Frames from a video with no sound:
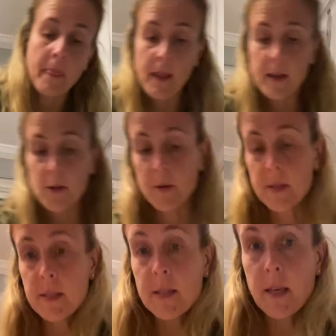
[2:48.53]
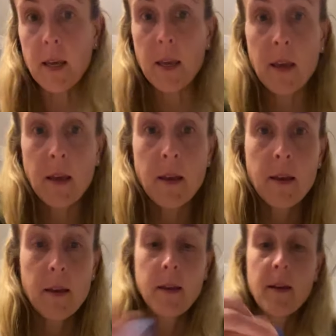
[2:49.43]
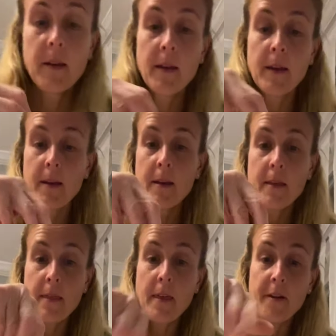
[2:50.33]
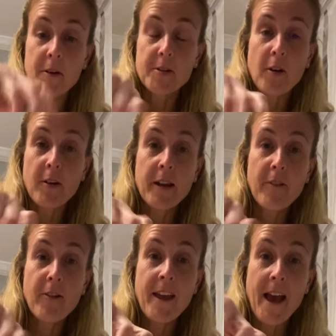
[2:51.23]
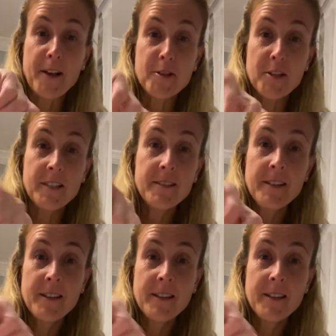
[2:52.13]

And you can see that there's already a reaction